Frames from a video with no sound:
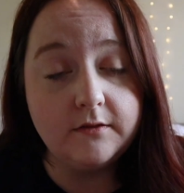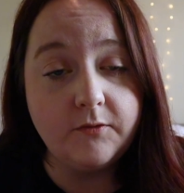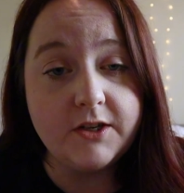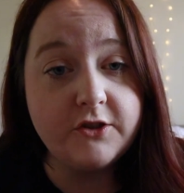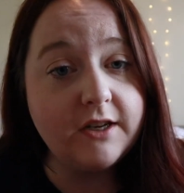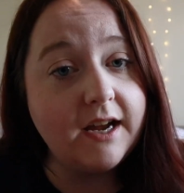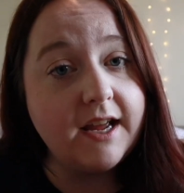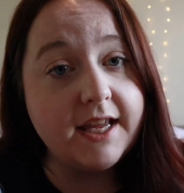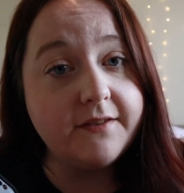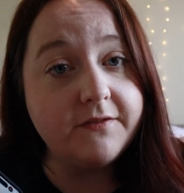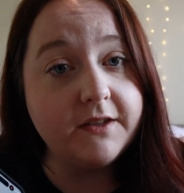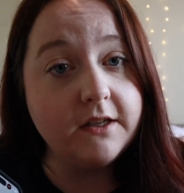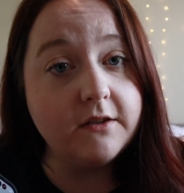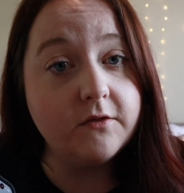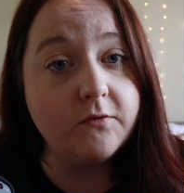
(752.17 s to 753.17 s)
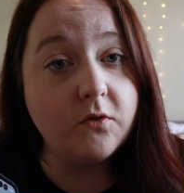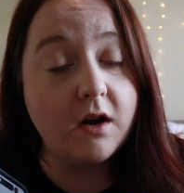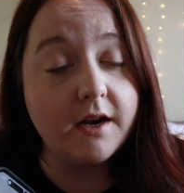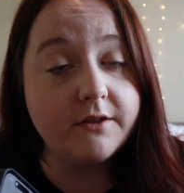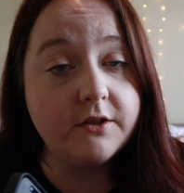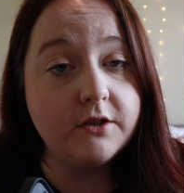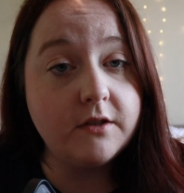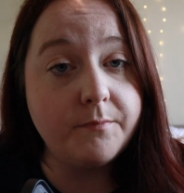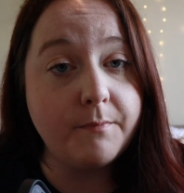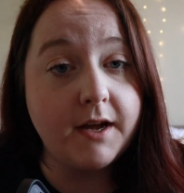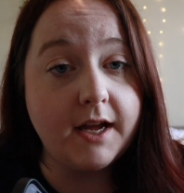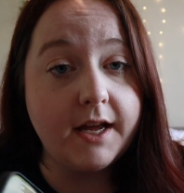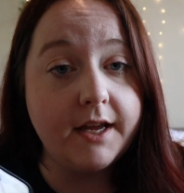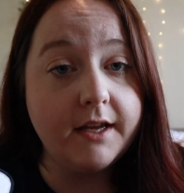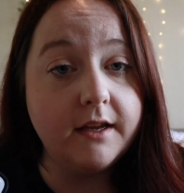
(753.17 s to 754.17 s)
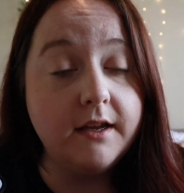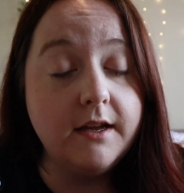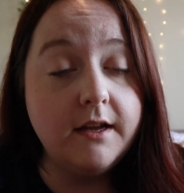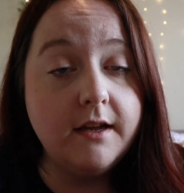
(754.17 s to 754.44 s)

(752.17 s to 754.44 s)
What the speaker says: which if you've watched my